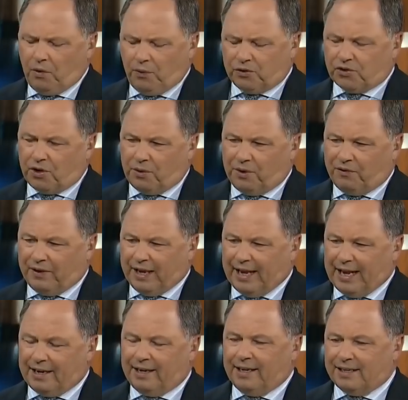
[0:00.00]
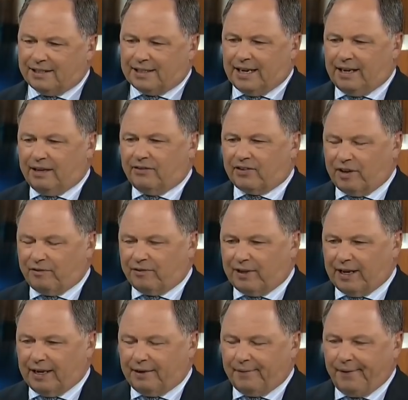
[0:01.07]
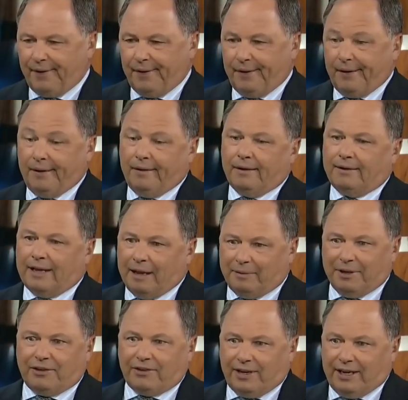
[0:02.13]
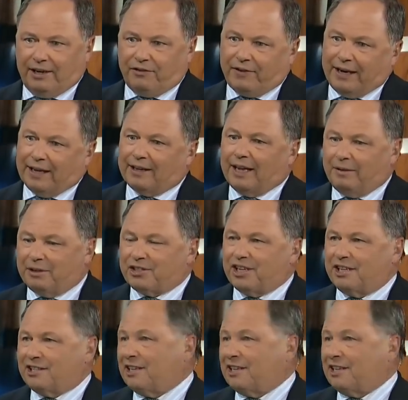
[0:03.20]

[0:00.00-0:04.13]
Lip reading: So if a candidate's saying stuff like climate change, fighting climate change